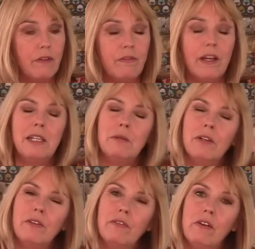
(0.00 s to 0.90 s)
available
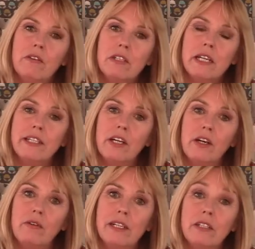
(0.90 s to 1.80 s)
as far as I
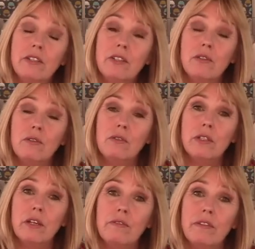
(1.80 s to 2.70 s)
know in
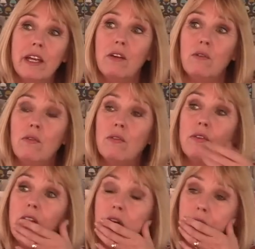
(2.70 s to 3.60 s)
stores over there,
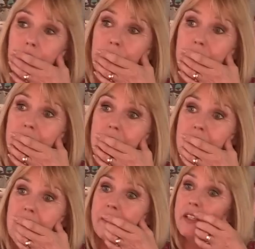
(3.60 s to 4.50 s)
although
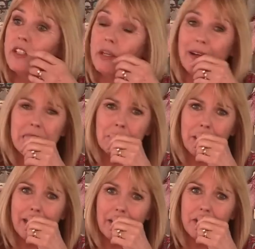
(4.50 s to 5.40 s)
I think Joanne's
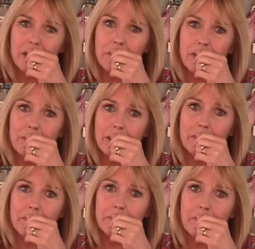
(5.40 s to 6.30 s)
might have some of them
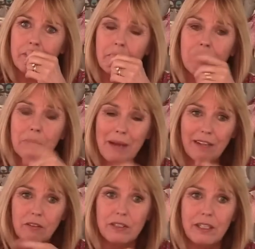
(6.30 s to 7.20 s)
in. But the
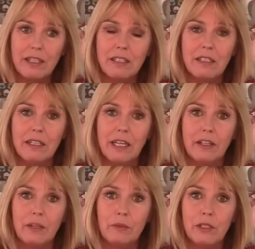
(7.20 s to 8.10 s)
panels and things like
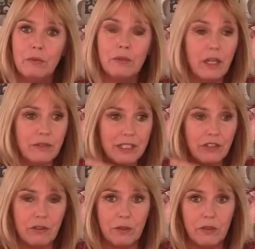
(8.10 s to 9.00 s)
that that we do, we don't
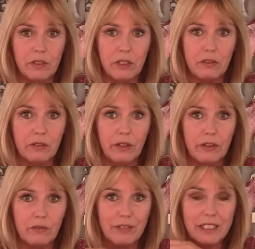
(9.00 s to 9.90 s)
distribute to
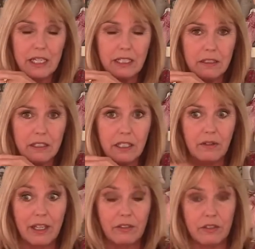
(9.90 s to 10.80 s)
other retailers,
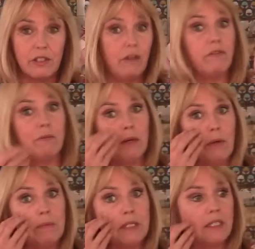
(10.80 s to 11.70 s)
so they're just sold from our
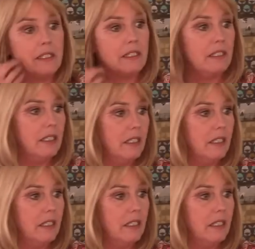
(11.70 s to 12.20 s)
website